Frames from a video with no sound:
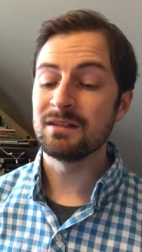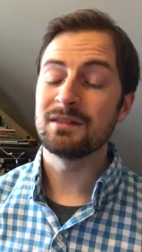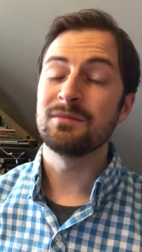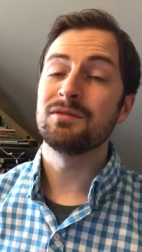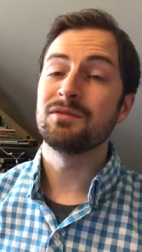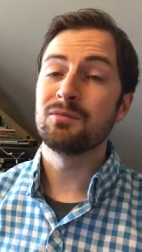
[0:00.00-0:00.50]
It's
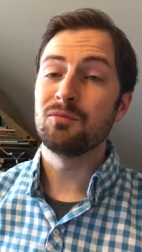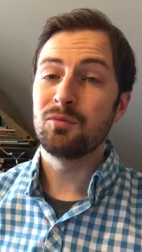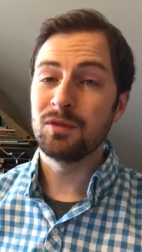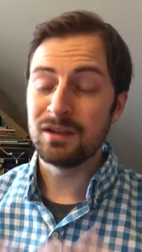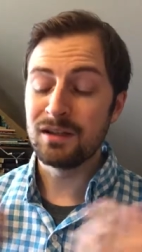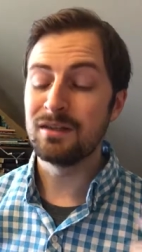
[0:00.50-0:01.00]
coming from
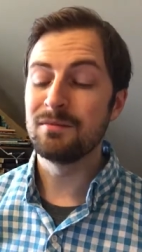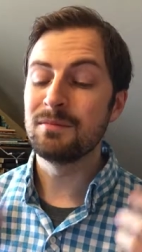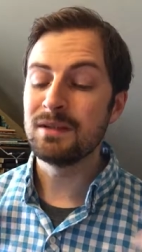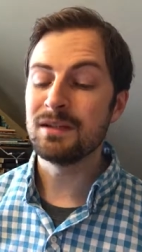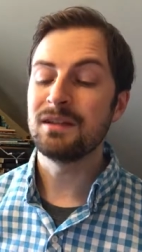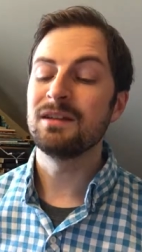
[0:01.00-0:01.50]
within
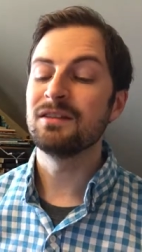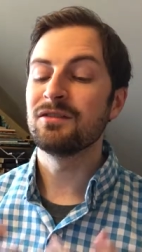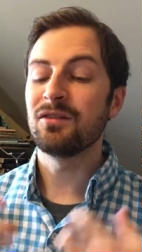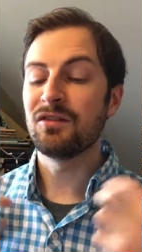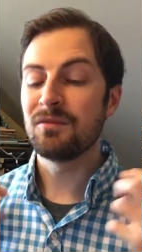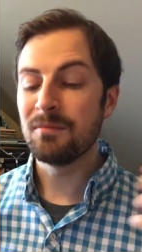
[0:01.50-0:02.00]
me. This is
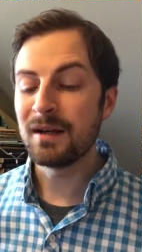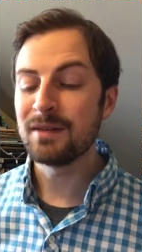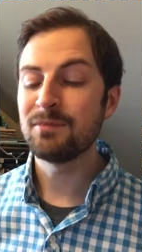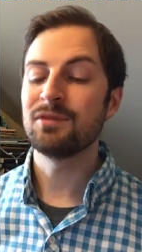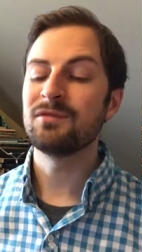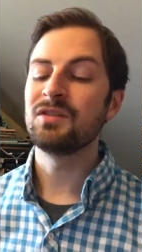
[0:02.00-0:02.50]
all my
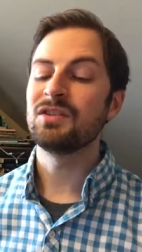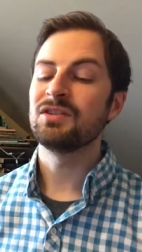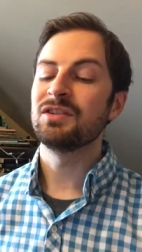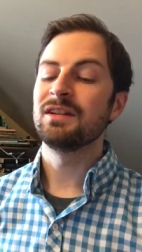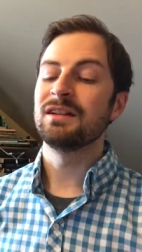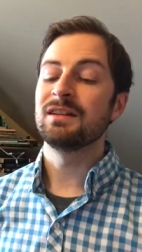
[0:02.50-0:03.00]

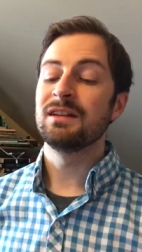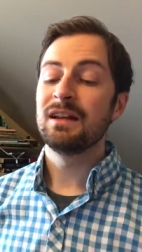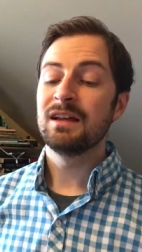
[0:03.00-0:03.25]
motivation in it.